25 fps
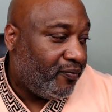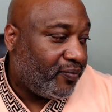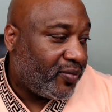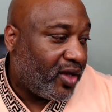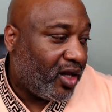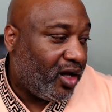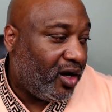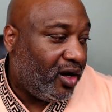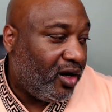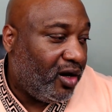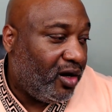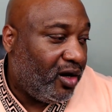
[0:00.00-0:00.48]

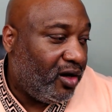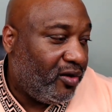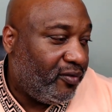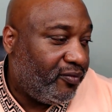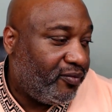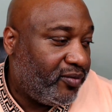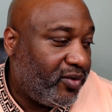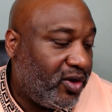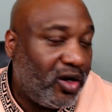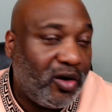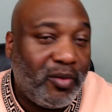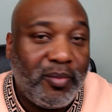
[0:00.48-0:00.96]
of,
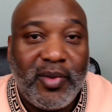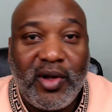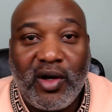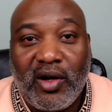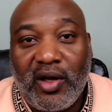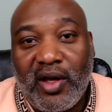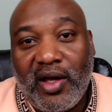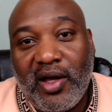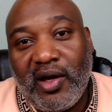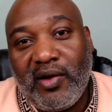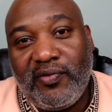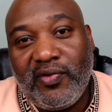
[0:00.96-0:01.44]
you know, mental
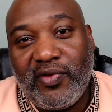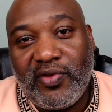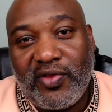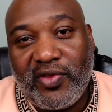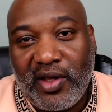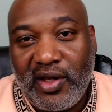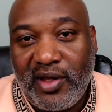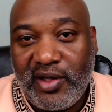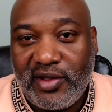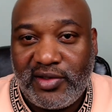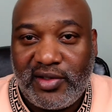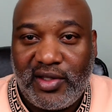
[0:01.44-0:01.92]
health and
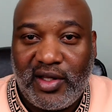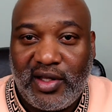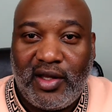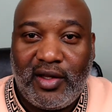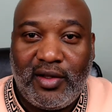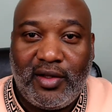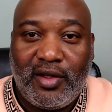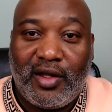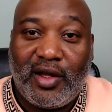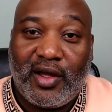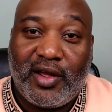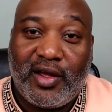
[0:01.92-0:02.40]
things
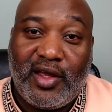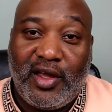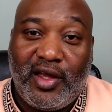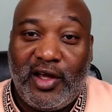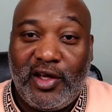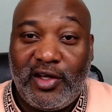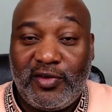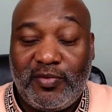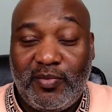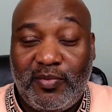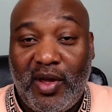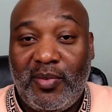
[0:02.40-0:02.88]
that our
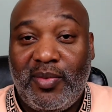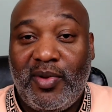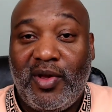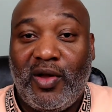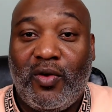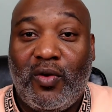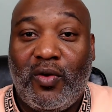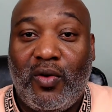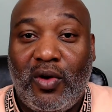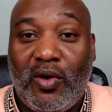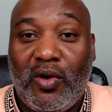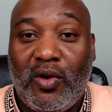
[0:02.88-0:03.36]
kids may be
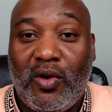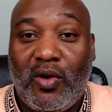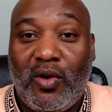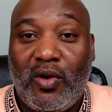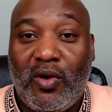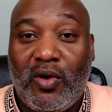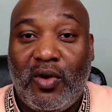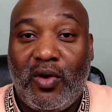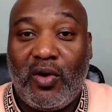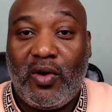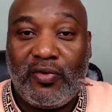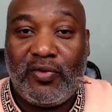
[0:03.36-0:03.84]
going
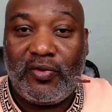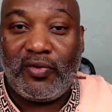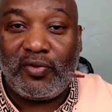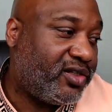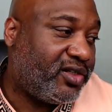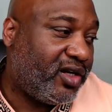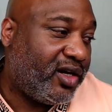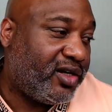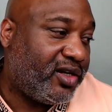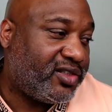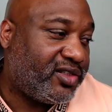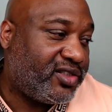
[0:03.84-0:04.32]
through, or
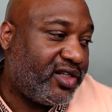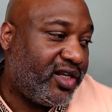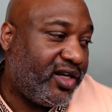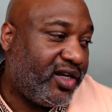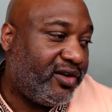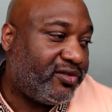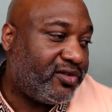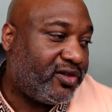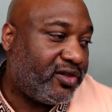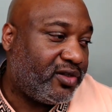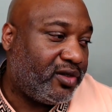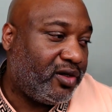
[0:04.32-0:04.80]

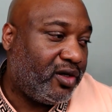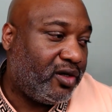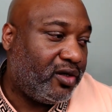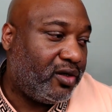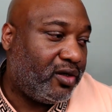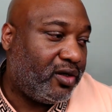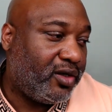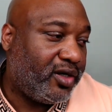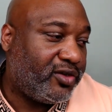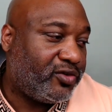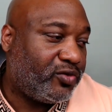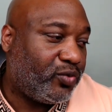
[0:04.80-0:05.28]
ourselves
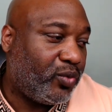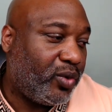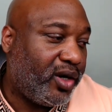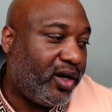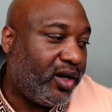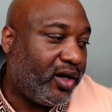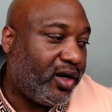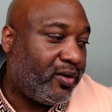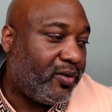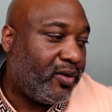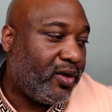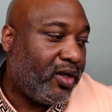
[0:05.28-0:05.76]
uh, as
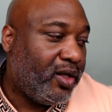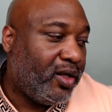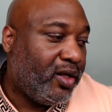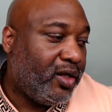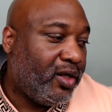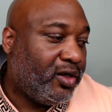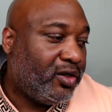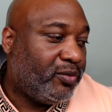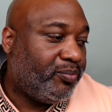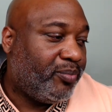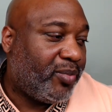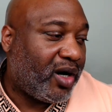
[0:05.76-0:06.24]
well.
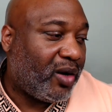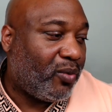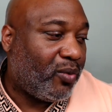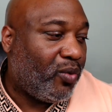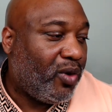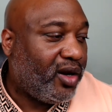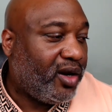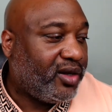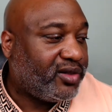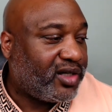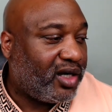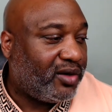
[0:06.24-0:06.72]
But I
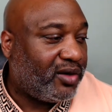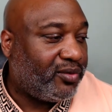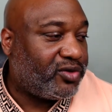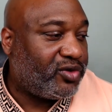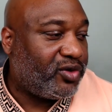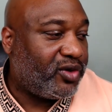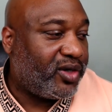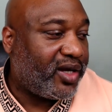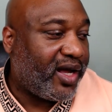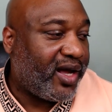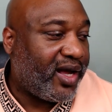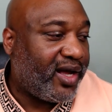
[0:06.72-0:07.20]
want to talk with
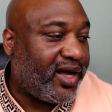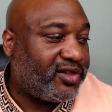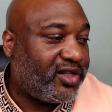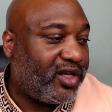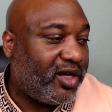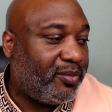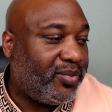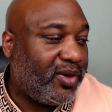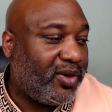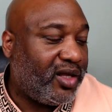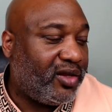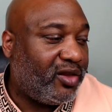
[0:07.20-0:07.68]
you guys
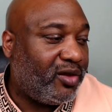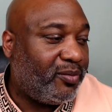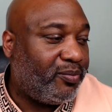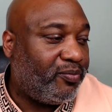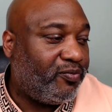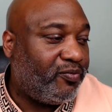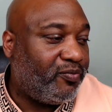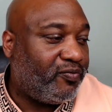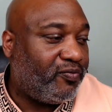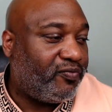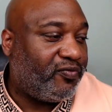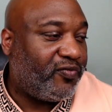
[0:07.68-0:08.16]
that being the
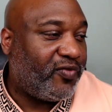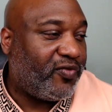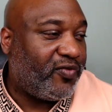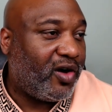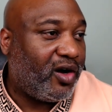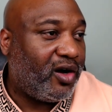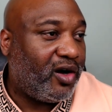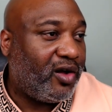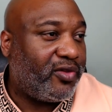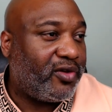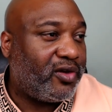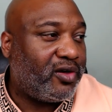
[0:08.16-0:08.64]

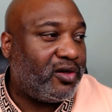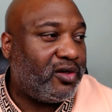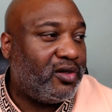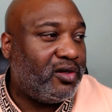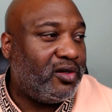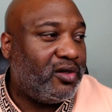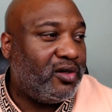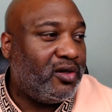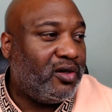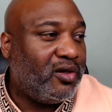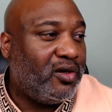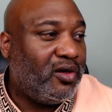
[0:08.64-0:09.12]
father
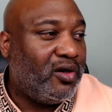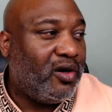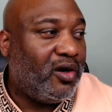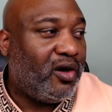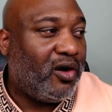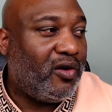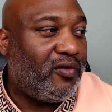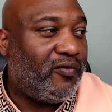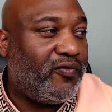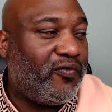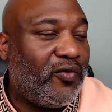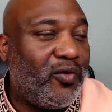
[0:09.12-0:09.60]

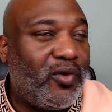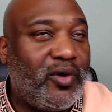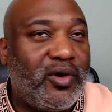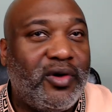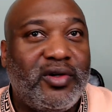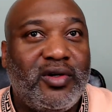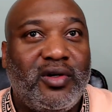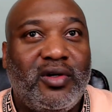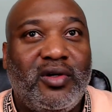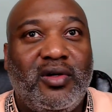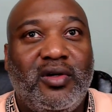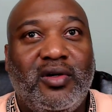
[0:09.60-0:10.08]
of
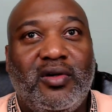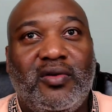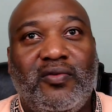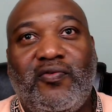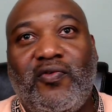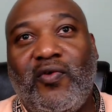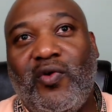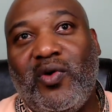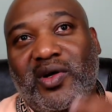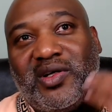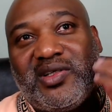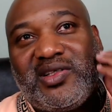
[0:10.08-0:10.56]
four
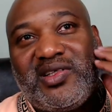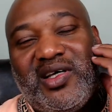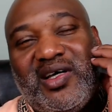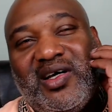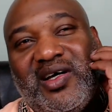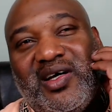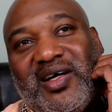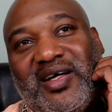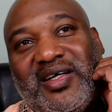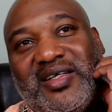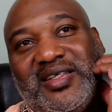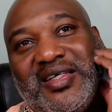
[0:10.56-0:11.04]
four
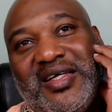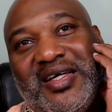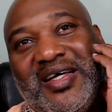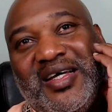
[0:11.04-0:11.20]
sons.